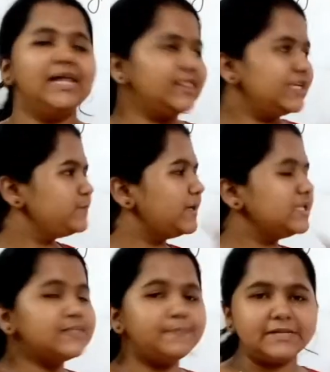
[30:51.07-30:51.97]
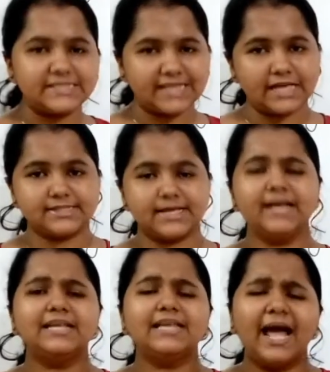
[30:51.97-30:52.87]
this principle says
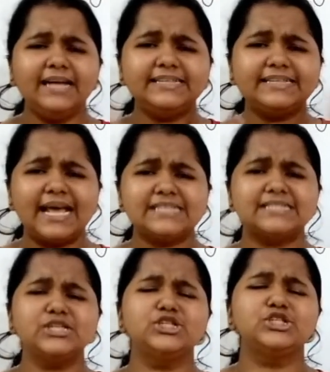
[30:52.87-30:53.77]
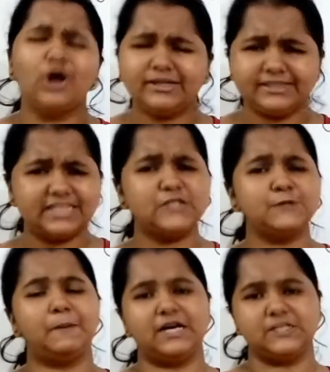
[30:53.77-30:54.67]
that light takes the shortest
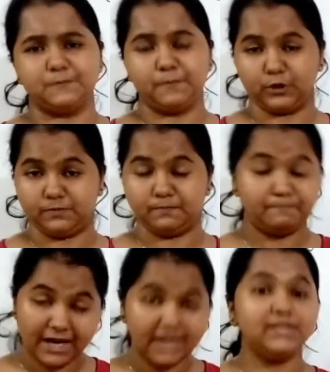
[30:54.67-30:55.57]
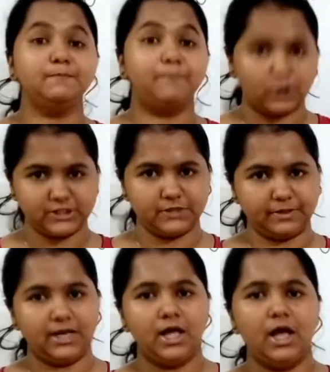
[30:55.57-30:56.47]
path possible,
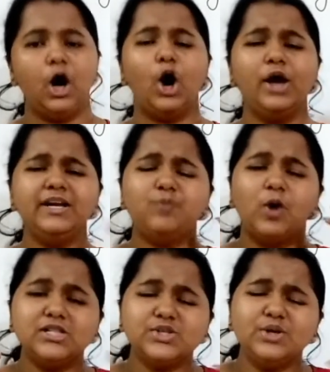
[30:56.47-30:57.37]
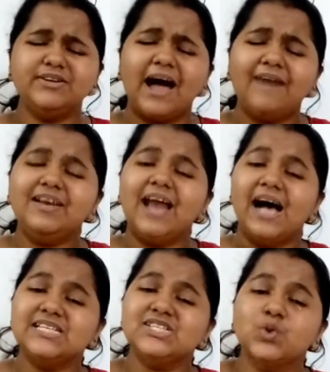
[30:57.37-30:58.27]
or it wants to travel
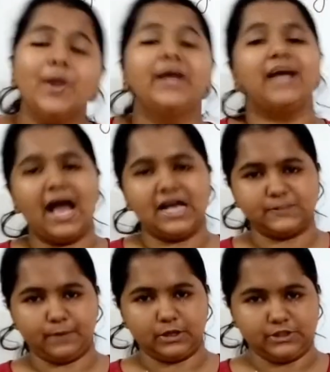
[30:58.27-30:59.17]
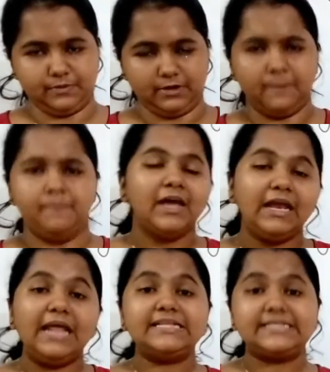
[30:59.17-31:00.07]
as quick as possible.
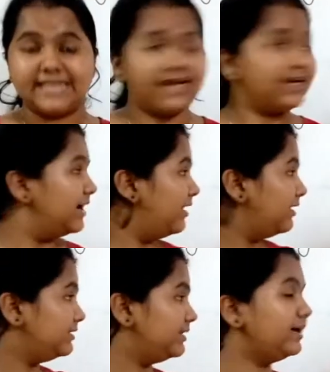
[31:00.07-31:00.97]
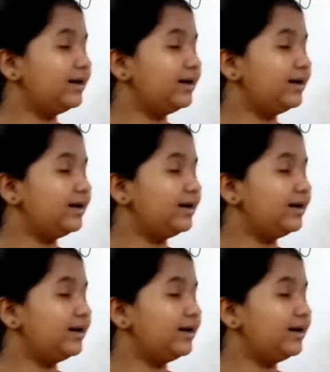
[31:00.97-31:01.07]
Let's take the